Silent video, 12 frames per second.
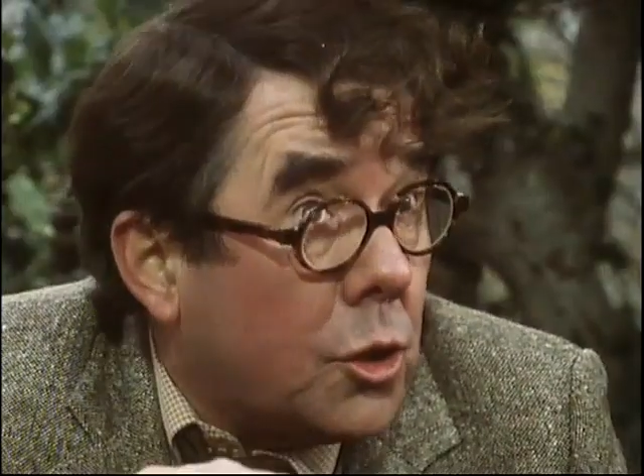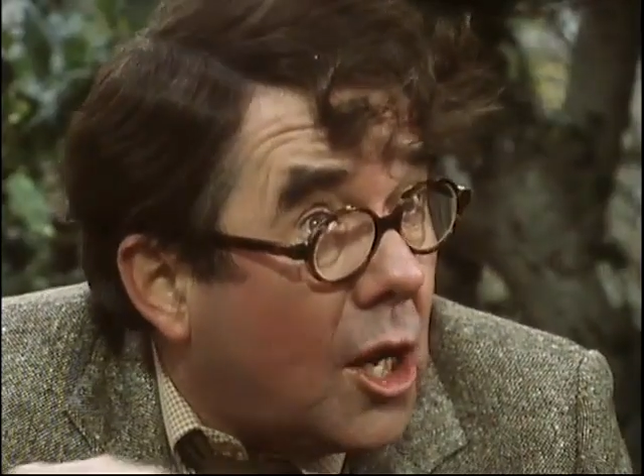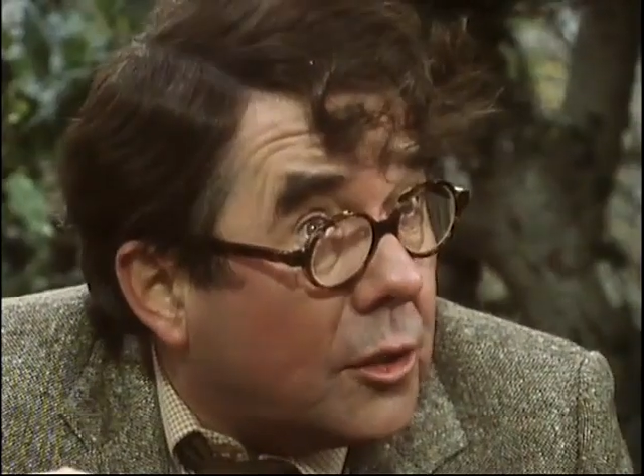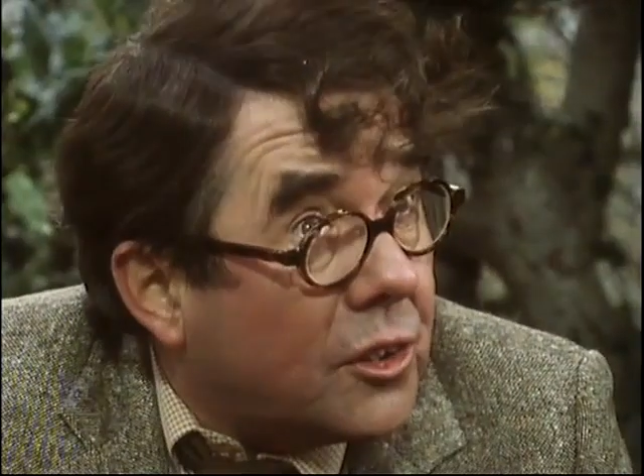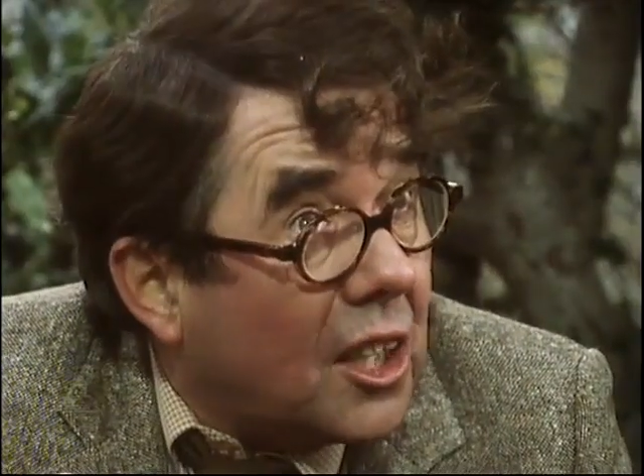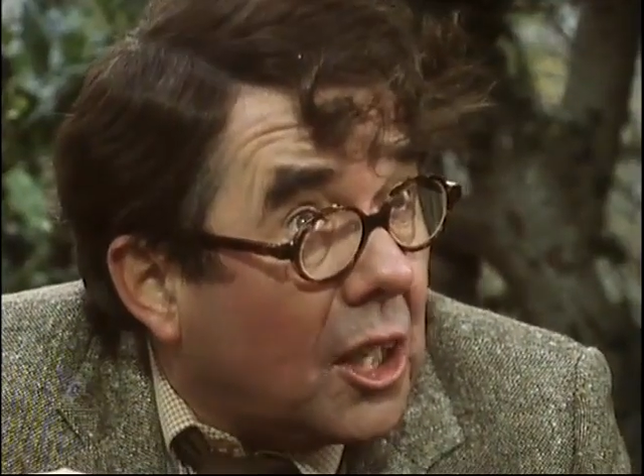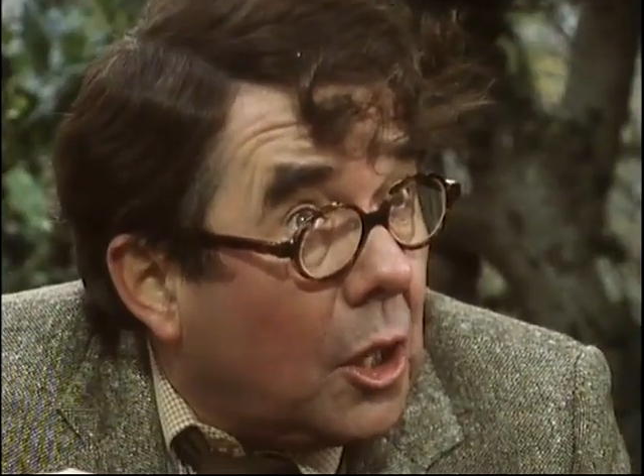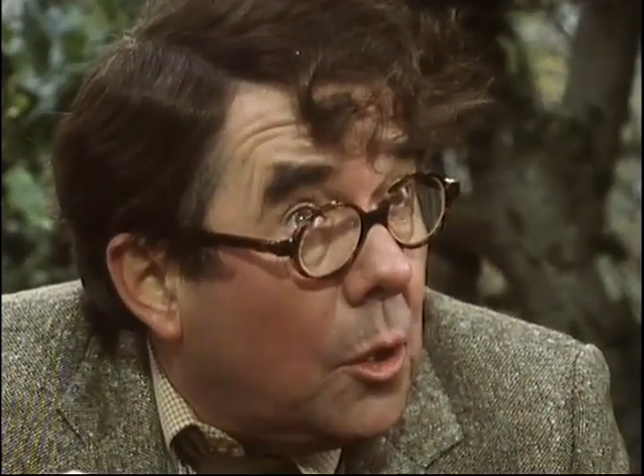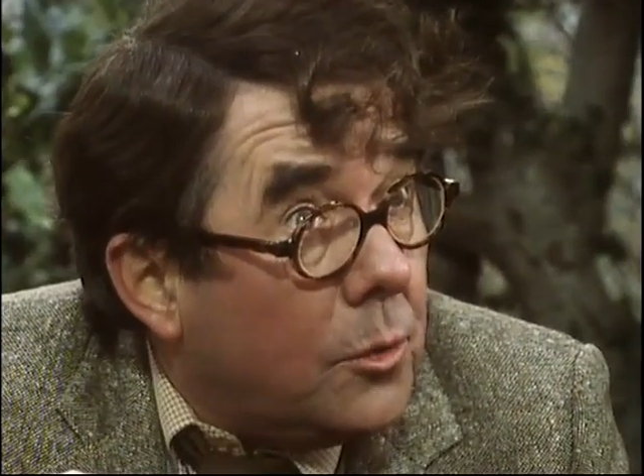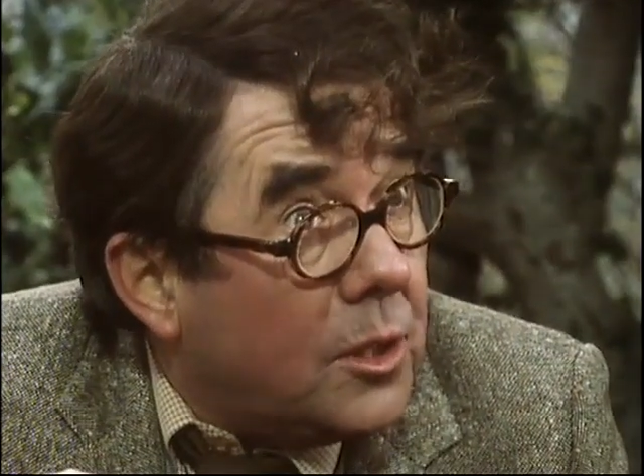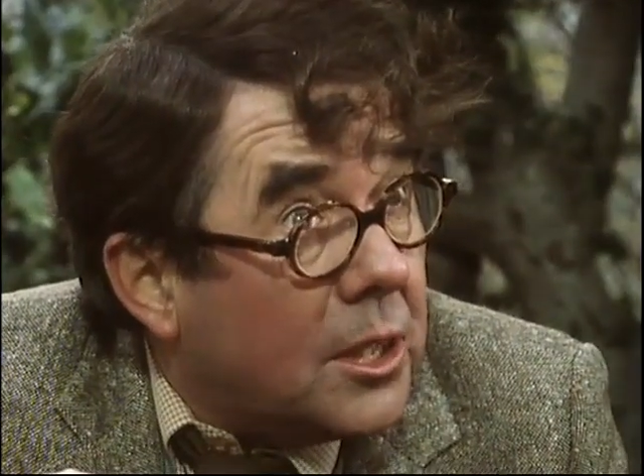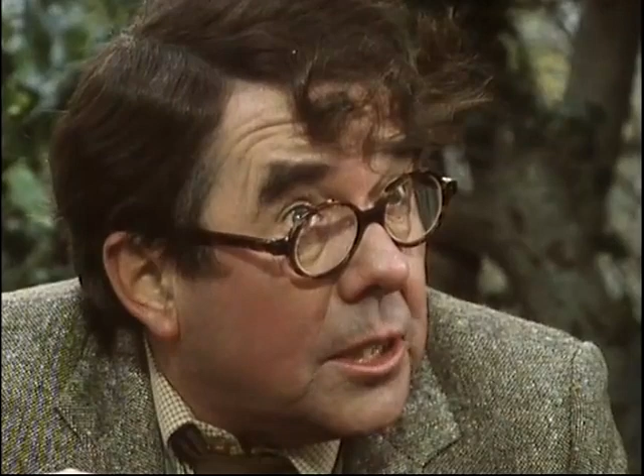Chelsea
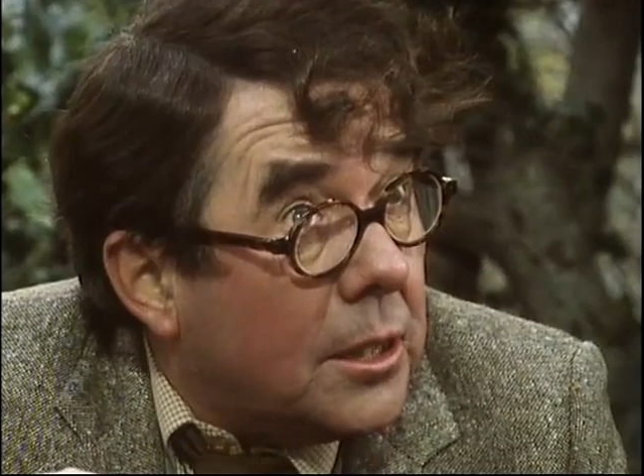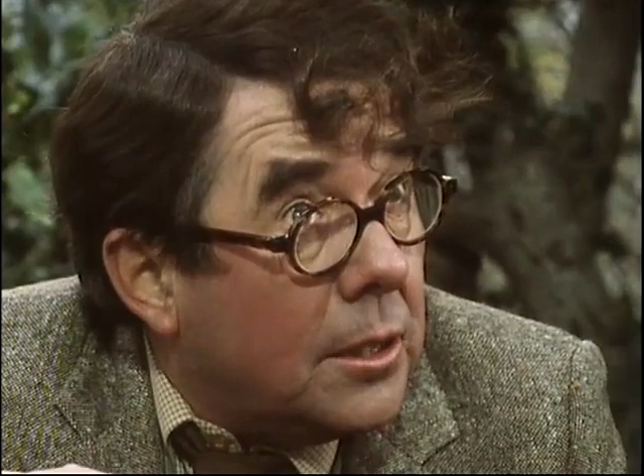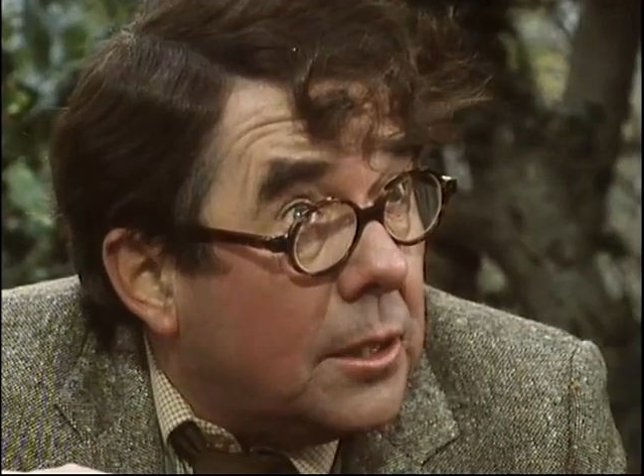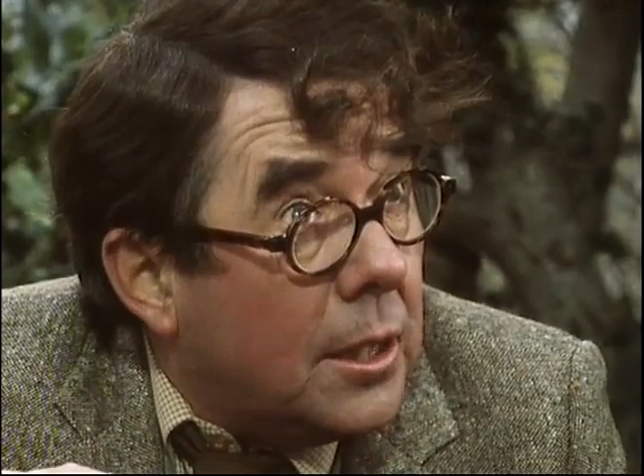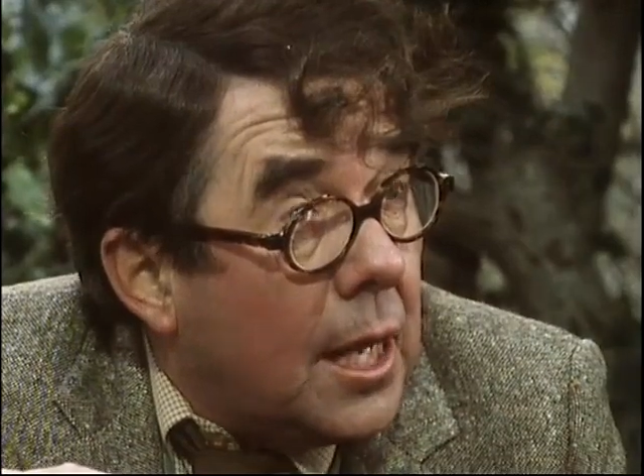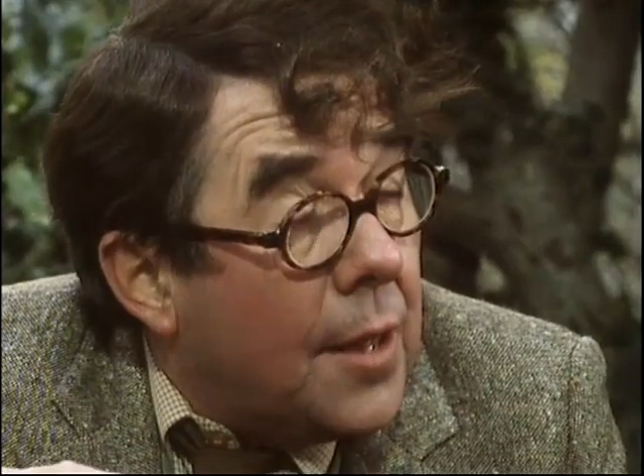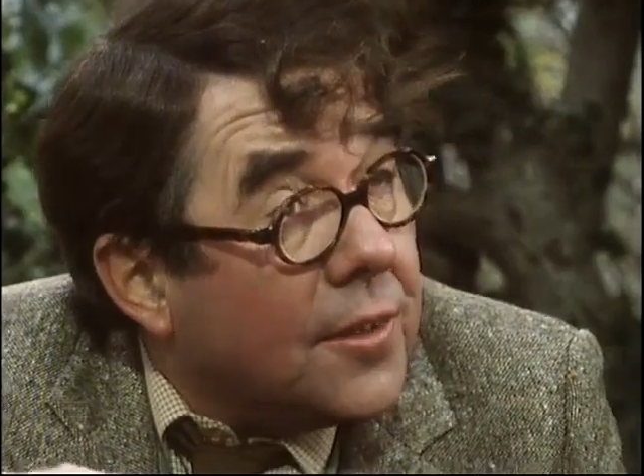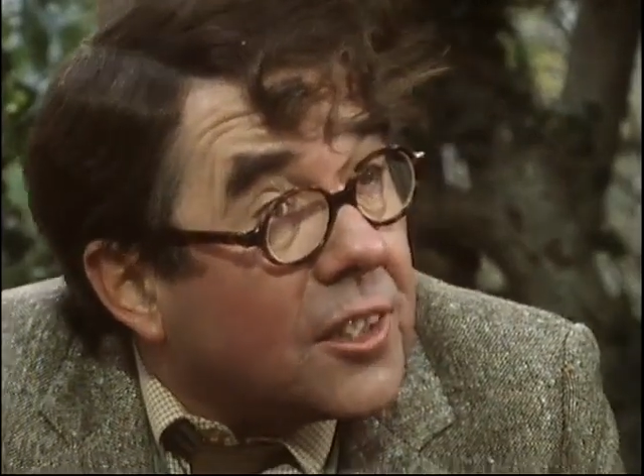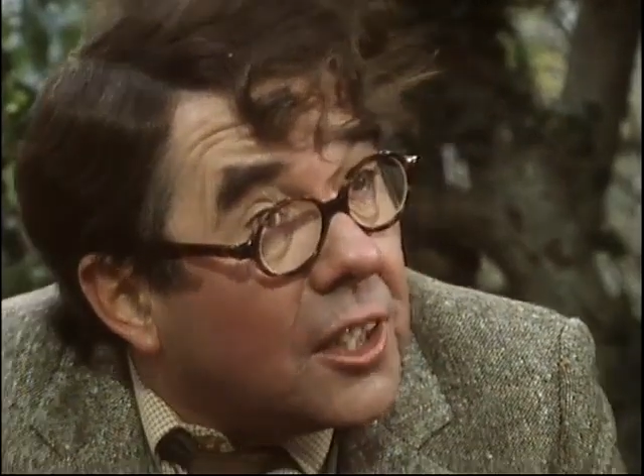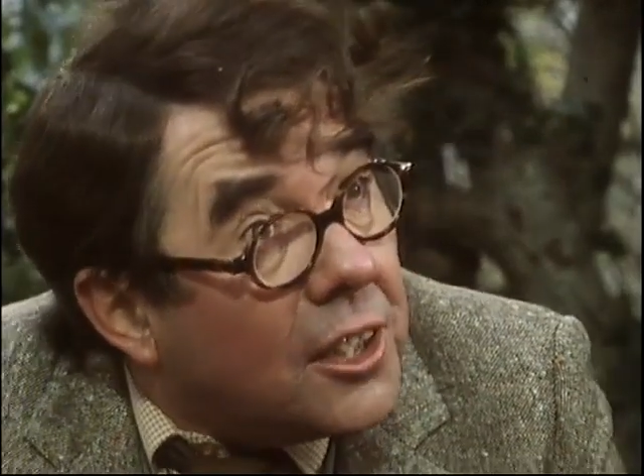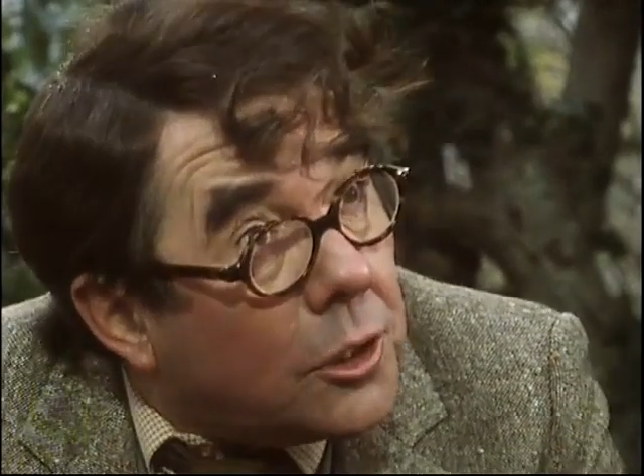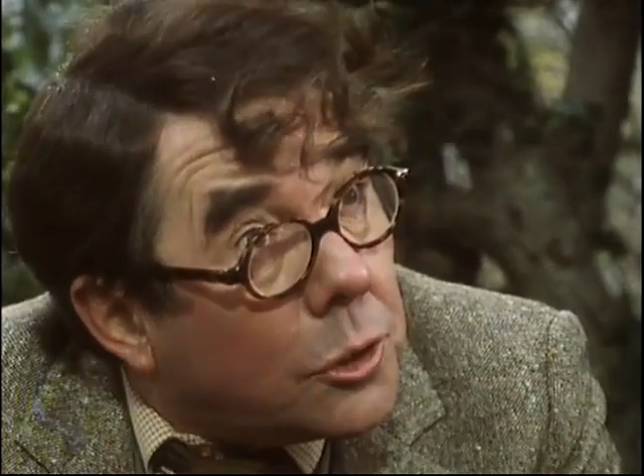Close,
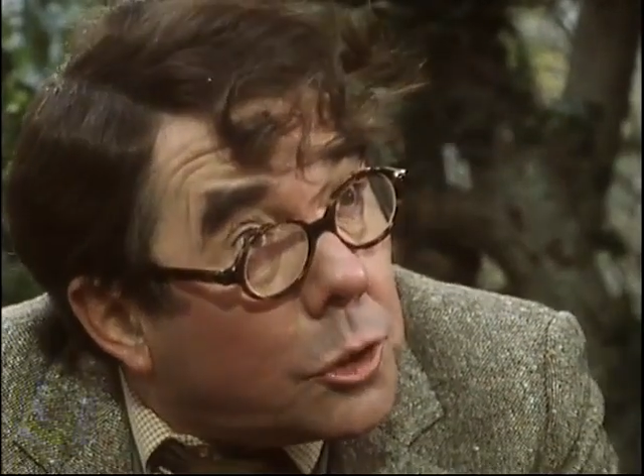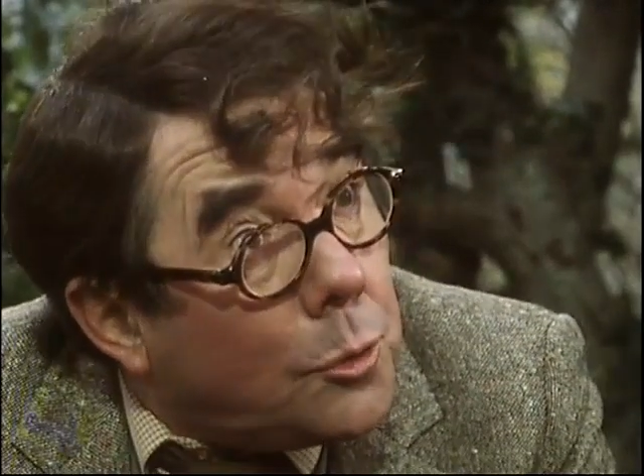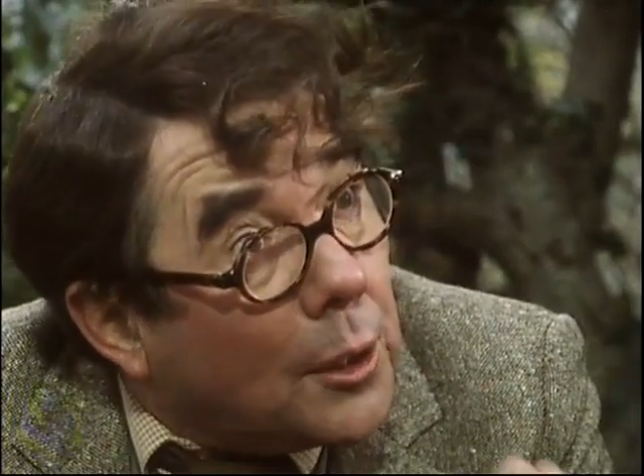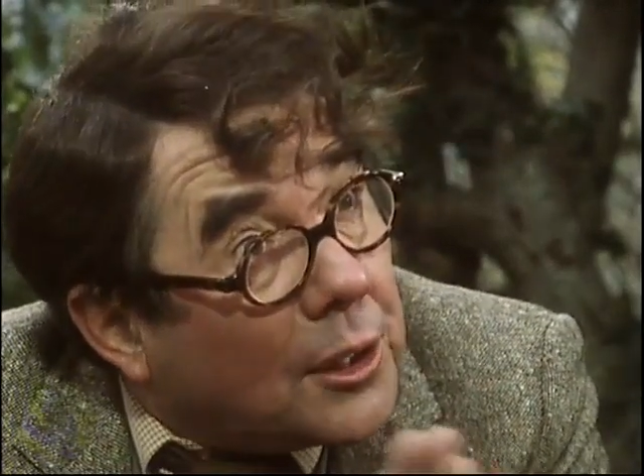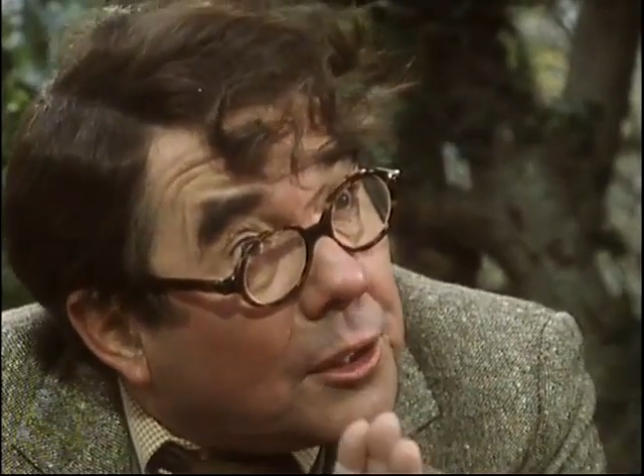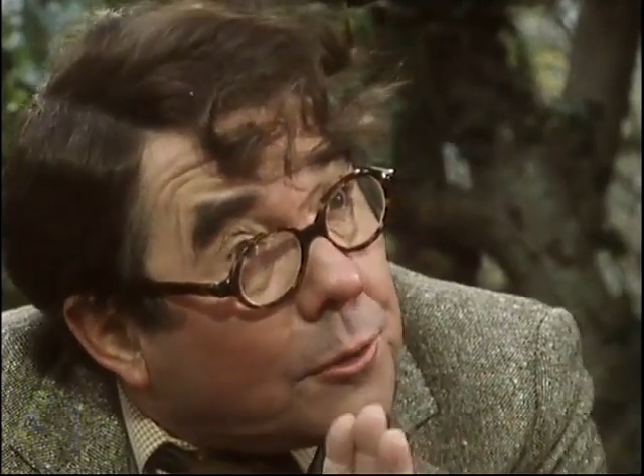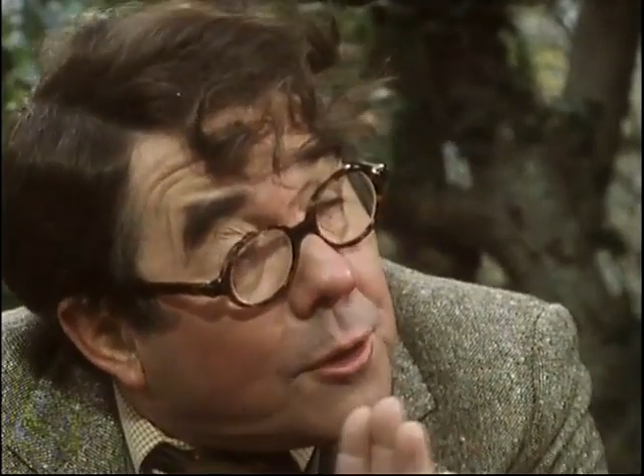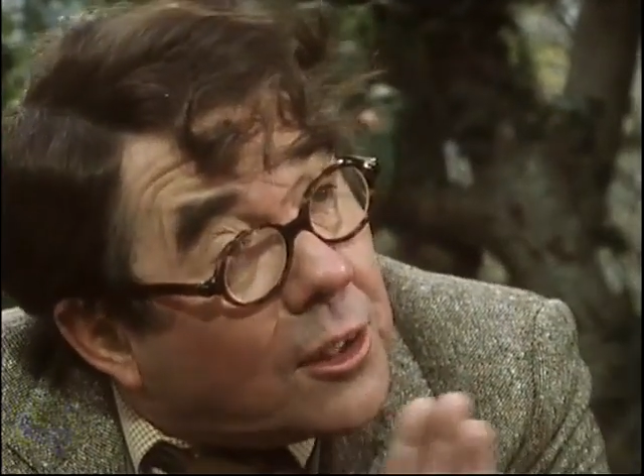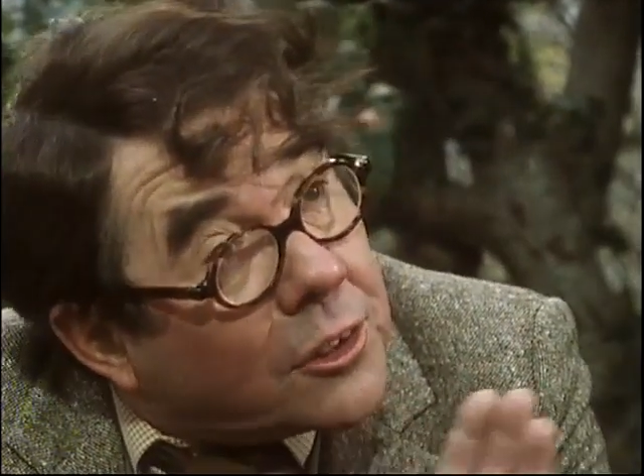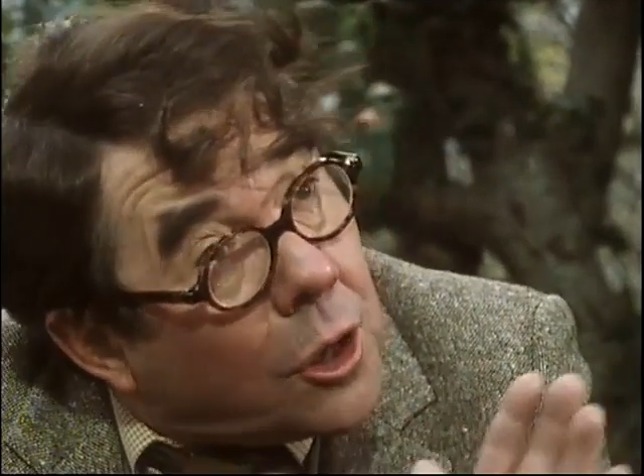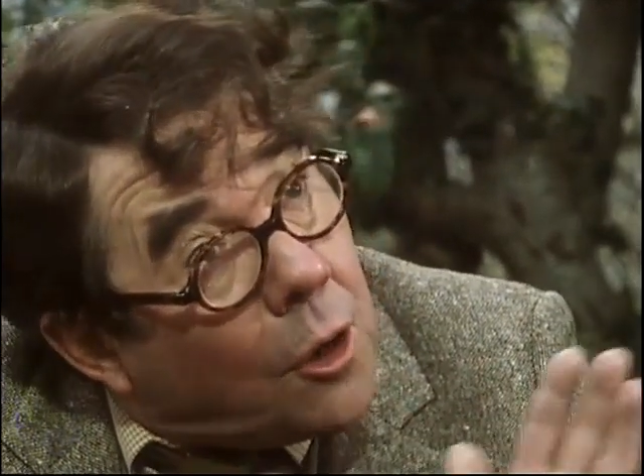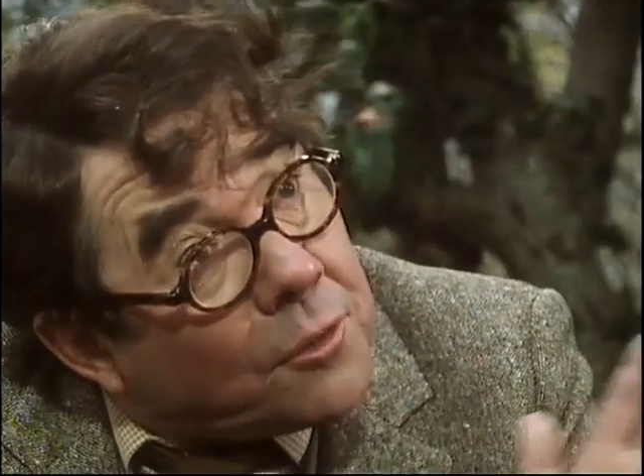there's a little twit and
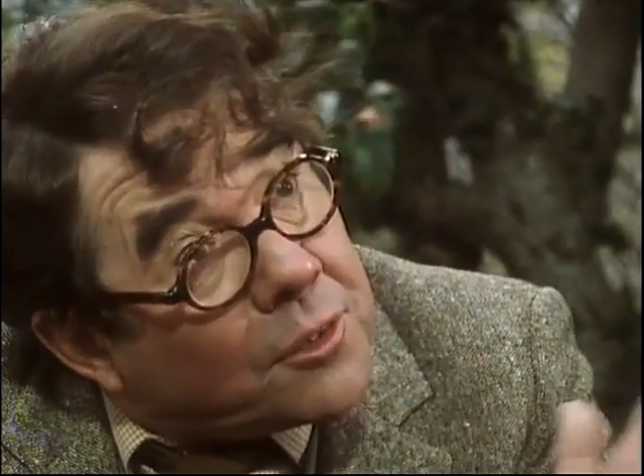runs